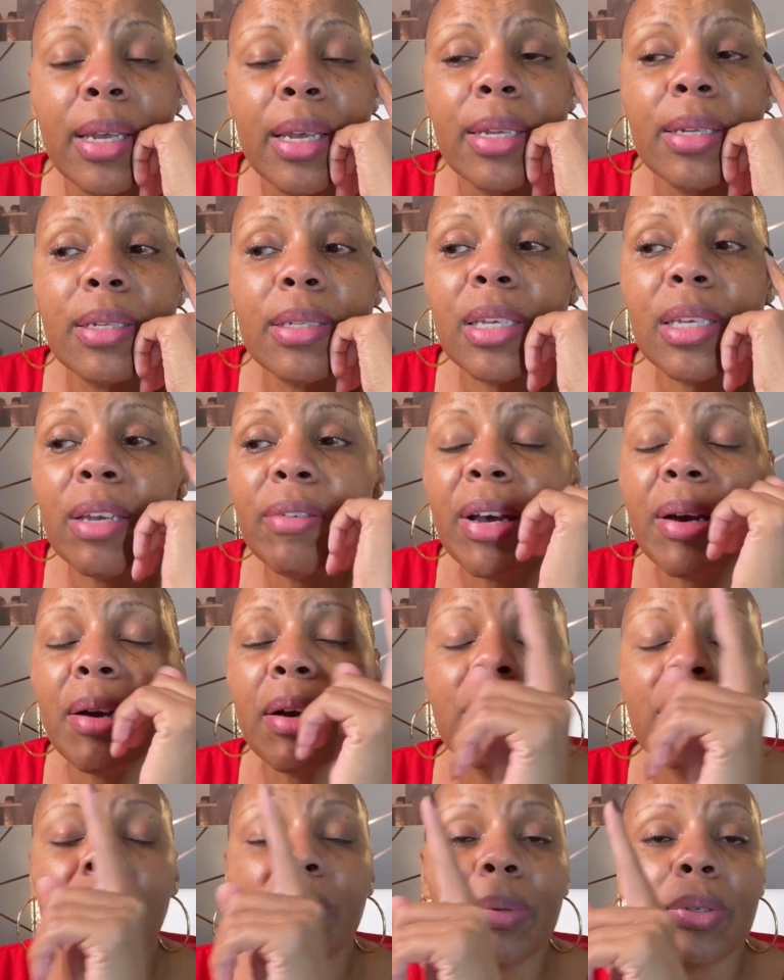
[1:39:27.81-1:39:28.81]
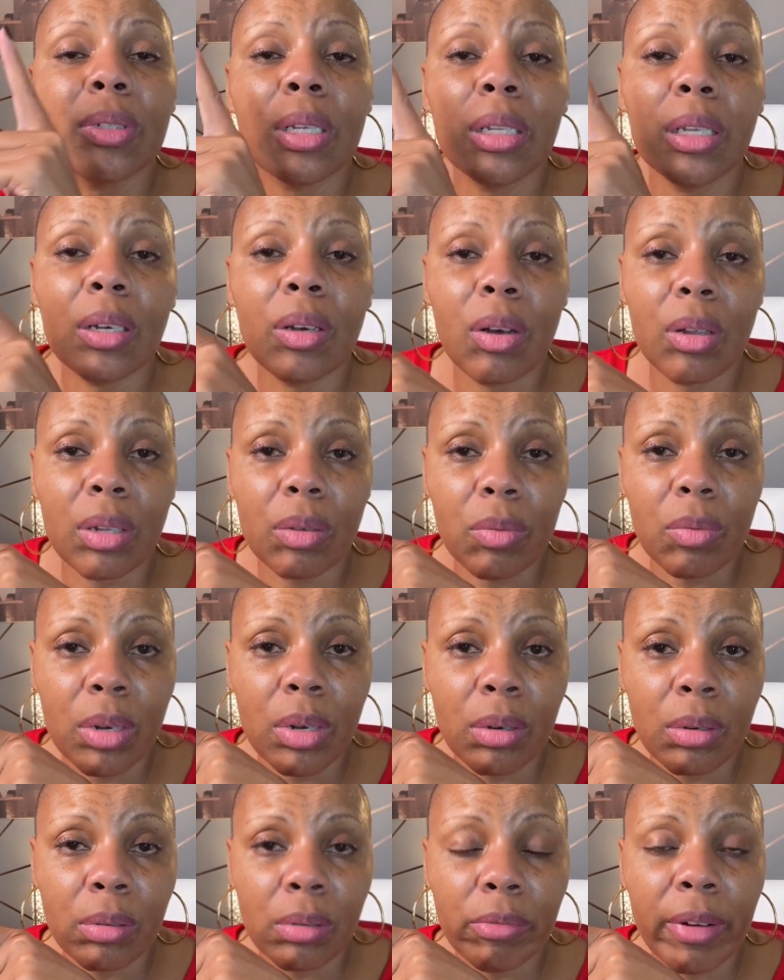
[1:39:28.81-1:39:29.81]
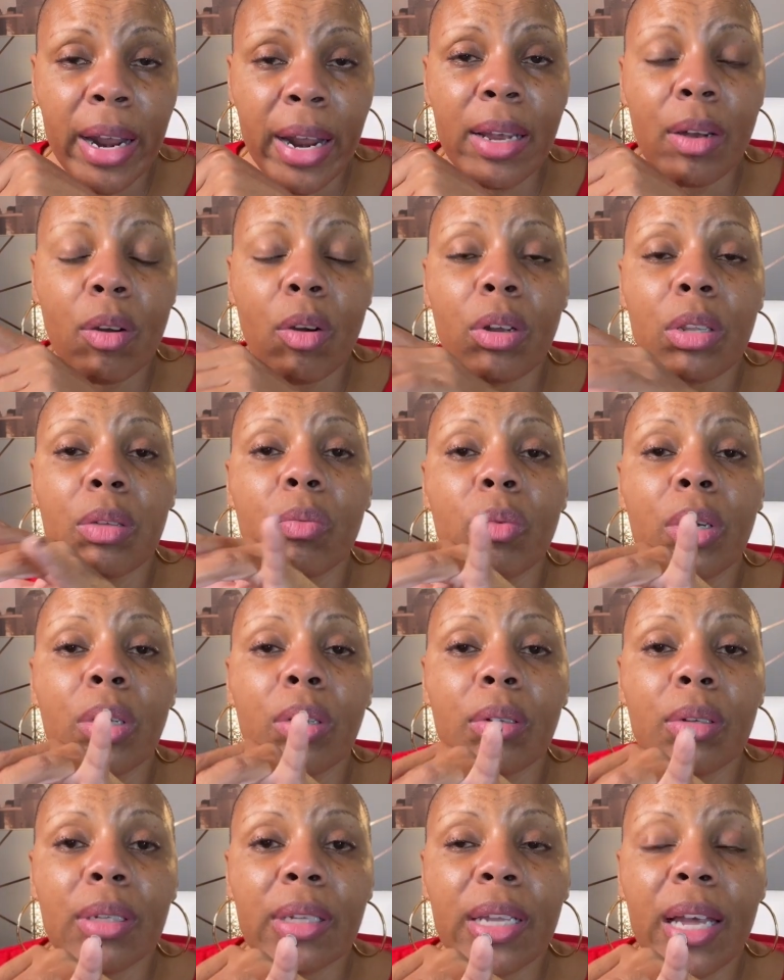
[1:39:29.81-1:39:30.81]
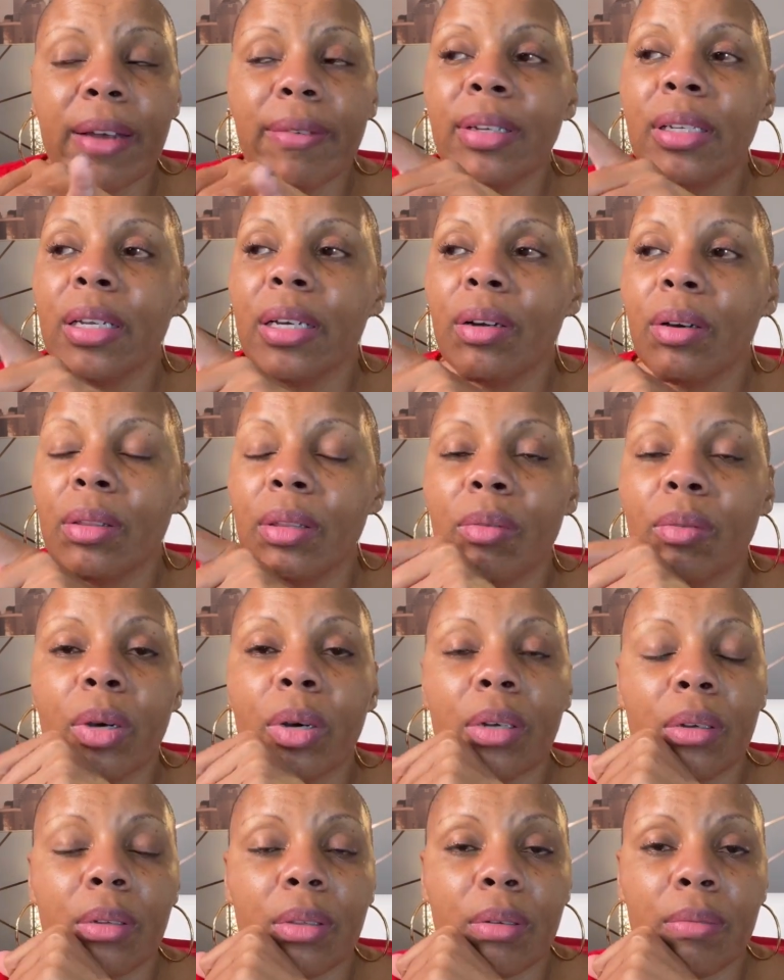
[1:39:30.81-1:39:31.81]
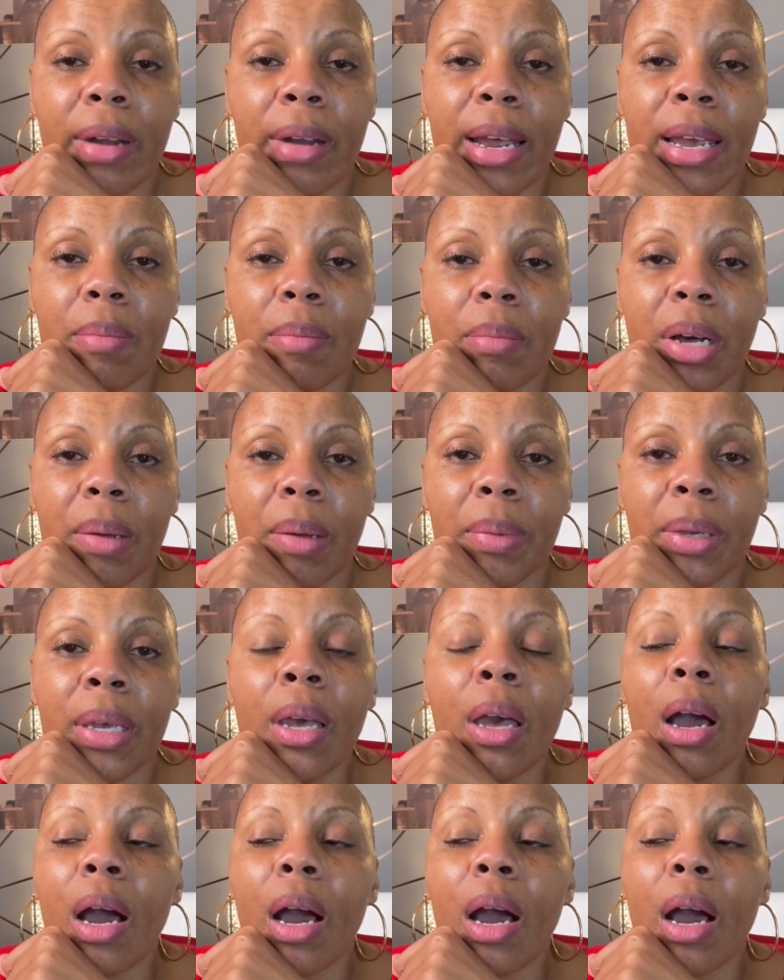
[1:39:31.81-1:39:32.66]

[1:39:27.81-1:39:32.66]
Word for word: to see if I'm supposed to click on the one on the right or the one on the left. Click on the one on the right, mommy.